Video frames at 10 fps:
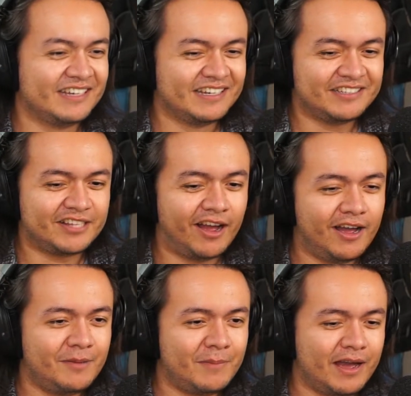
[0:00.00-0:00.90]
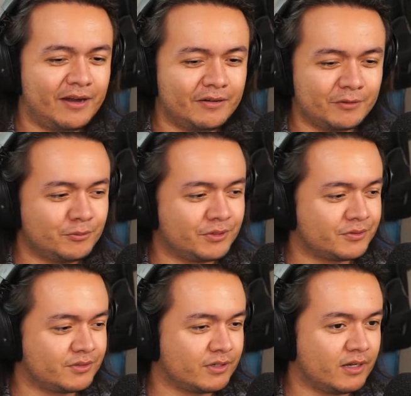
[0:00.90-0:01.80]
Time out. Oh,
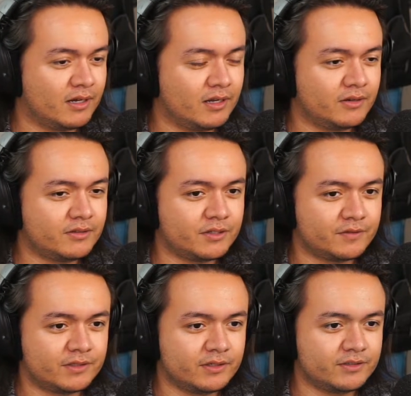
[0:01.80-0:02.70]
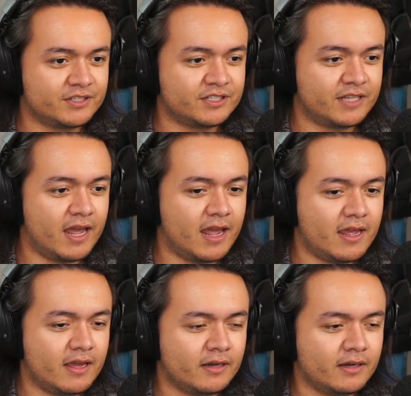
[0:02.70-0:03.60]
there's a lot of stuff still.
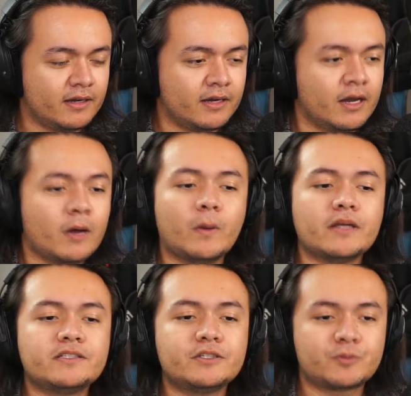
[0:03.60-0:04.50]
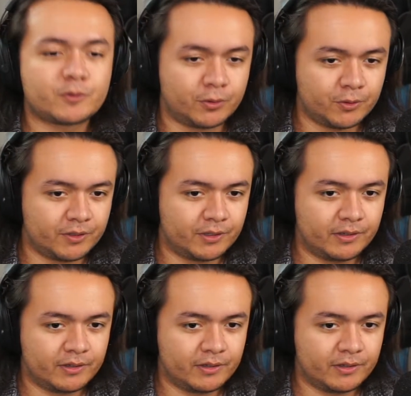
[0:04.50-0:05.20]
Stay. Where's this recorded?